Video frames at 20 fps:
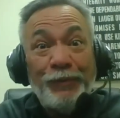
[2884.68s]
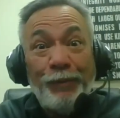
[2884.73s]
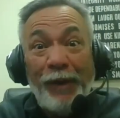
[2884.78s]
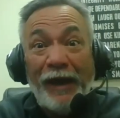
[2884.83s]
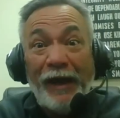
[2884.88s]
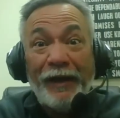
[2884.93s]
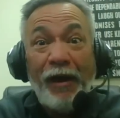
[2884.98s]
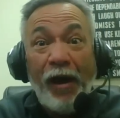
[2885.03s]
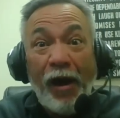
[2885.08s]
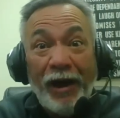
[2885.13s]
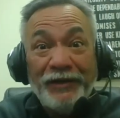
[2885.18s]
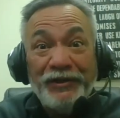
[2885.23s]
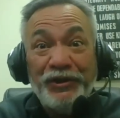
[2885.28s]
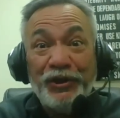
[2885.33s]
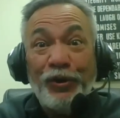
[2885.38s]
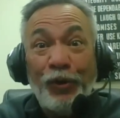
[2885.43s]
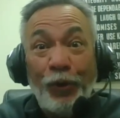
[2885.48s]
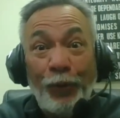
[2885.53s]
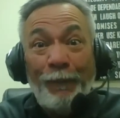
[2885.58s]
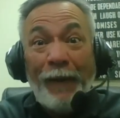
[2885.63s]

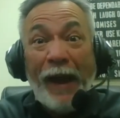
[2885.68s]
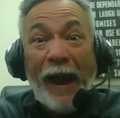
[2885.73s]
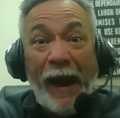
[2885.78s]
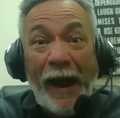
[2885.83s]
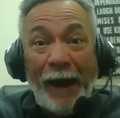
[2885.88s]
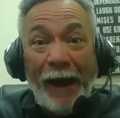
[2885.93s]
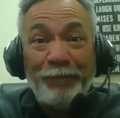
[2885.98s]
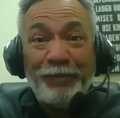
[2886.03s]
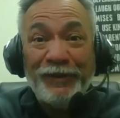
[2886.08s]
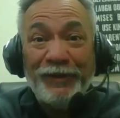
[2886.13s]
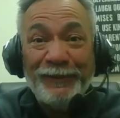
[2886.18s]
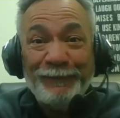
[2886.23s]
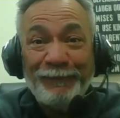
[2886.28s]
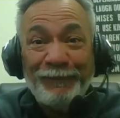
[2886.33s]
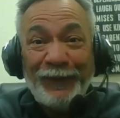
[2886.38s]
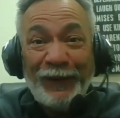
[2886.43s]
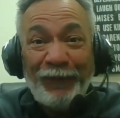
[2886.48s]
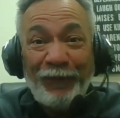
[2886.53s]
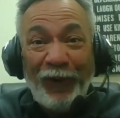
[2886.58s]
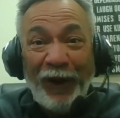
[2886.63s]
pedagogical map,
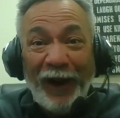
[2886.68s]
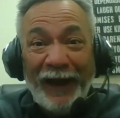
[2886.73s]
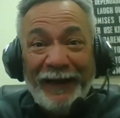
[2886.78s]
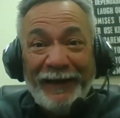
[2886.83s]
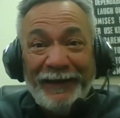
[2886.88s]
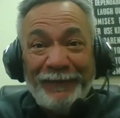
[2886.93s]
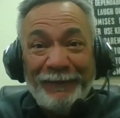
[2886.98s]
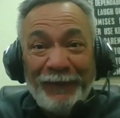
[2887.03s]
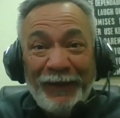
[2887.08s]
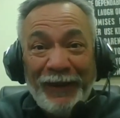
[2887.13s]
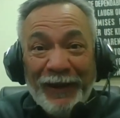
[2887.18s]
right?